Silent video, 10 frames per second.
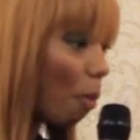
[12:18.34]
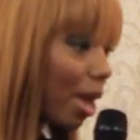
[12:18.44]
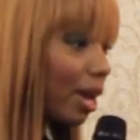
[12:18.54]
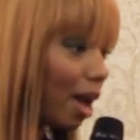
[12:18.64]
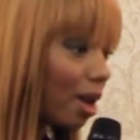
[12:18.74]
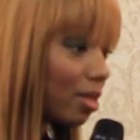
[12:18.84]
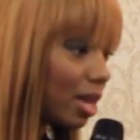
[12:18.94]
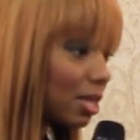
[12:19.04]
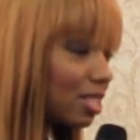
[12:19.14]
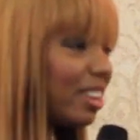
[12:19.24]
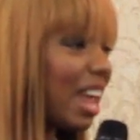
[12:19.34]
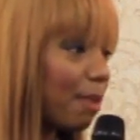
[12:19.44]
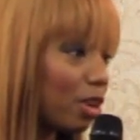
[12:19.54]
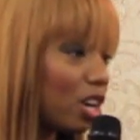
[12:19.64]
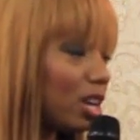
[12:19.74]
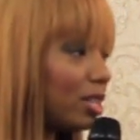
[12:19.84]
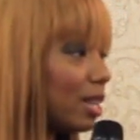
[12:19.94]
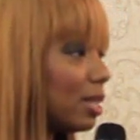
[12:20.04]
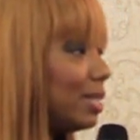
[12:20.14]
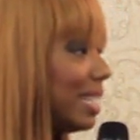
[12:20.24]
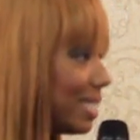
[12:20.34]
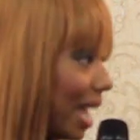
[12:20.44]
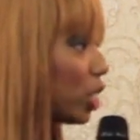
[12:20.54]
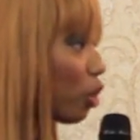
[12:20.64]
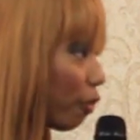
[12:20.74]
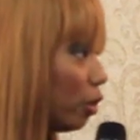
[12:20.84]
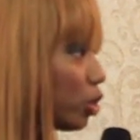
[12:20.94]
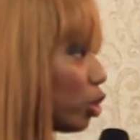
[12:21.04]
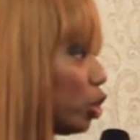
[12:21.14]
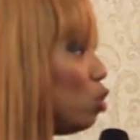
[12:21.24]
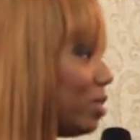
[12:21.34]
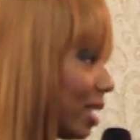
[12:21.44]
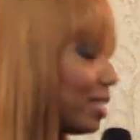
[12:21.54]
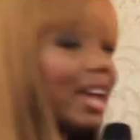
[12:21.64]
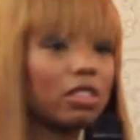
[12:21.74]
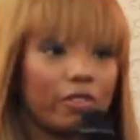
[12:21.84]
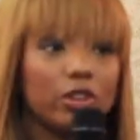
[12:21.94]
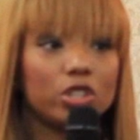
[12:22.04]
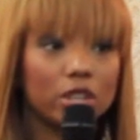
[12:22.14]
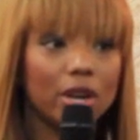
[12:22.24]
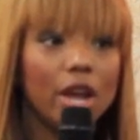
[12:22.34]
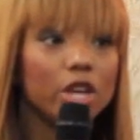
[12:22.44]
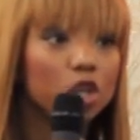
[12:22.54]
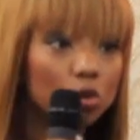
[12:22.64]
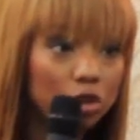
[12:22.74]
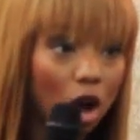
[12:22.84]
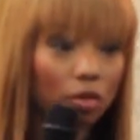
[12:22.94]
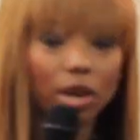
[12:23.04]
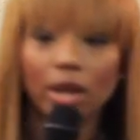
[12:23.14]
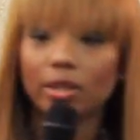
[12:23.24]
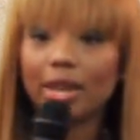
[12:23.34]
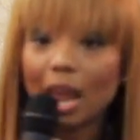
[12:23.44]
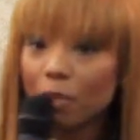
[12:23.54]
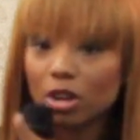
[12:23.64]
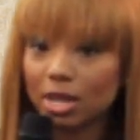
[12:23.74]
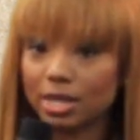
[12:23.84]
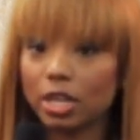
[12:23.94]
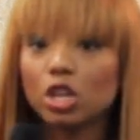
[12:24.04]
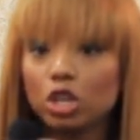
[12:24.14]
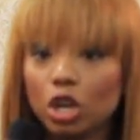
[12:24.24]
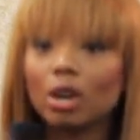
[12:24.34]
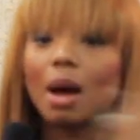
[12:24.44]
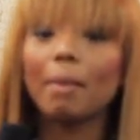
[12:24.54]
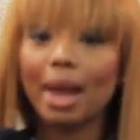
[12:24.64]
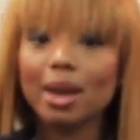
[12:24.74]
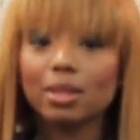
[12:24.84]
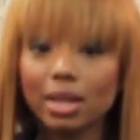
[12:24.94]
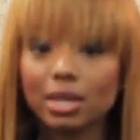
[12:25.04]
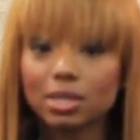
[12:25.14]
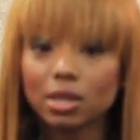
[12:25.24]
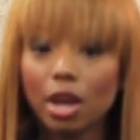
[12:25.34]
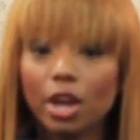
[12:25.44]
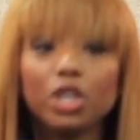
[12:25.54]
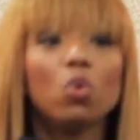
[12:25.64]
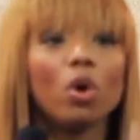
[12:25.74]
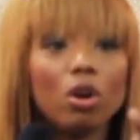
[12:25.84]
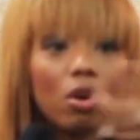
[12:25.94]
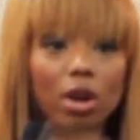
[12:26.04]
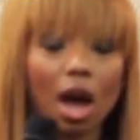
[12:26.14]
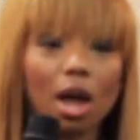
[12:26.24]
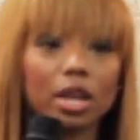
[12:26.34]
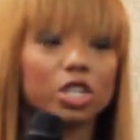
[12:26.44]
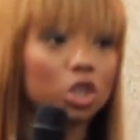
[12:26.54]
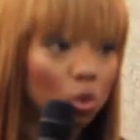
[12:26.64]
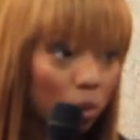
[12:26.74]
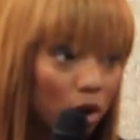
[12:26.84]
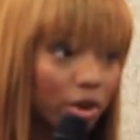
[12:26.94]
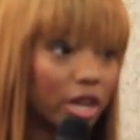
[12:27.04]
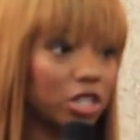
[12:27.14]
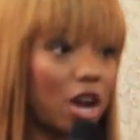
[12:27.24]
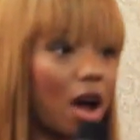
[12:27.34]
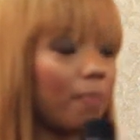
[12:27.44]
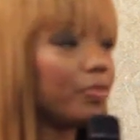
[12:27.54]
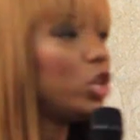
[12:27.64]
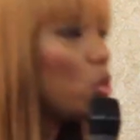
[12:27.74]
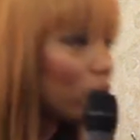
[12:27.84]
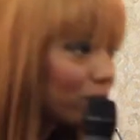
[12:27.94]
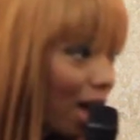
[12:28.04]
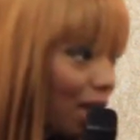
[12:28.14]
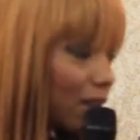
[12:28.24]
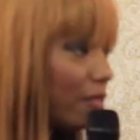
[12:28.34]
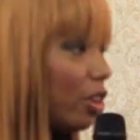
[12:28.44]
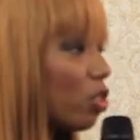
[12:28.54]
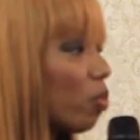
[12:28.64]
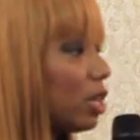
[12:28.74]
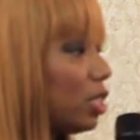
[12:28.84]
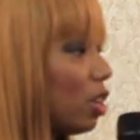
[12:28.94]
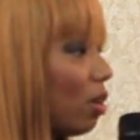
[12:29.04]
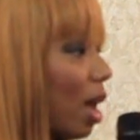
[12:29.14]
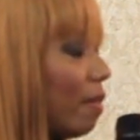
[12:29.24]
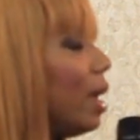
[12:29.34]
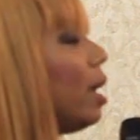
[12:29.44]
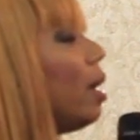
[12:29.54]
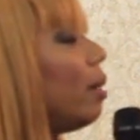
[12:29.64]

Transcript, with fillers: going to make it out of this. The neighborhood doesn't dictate your future. You dictate your future. You don't. The neighborhood doesn't. You're coming out of this. You will go to college. You will get a job. You will not live there the rest of your life.